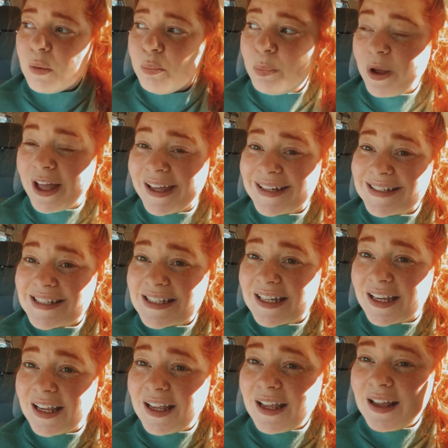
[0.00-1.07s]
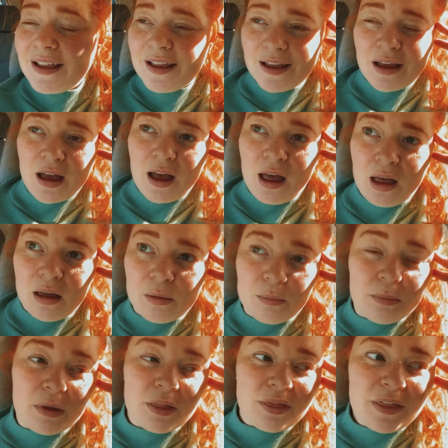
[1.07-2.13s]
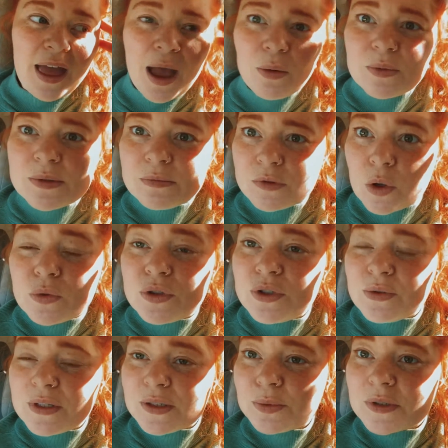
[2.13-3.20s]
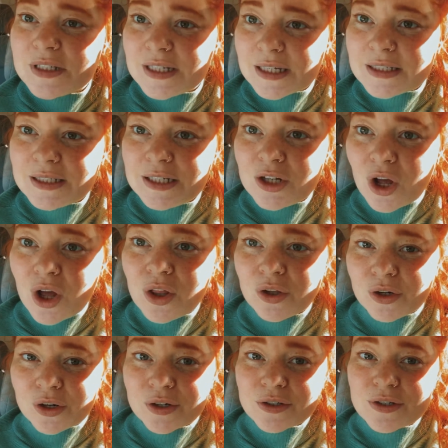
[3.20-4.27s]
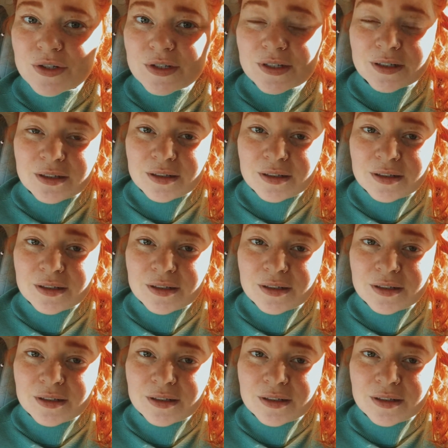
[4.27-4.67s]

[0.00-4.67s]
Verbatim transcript: But those two things were $60.